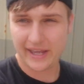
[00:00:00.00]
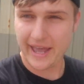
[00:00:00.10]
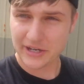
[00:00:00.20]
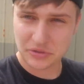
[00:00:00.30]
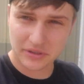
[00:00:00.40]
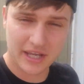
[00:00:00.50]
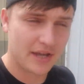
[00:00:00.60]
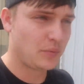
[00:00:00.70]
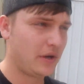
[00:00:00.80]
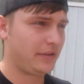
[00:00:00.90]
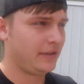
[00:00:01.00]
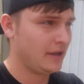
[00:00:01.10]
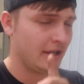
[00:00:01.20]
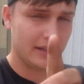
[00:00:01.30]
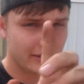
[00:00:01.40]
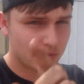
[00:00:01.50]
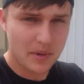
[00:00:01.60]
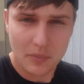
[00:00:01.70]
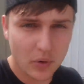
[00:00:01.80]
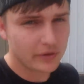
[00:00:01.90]
it actually came with a little
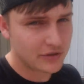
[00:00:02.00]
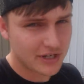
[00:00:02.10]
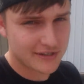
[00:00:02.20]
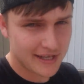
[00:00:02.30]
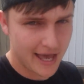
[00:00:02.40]
bit more than just the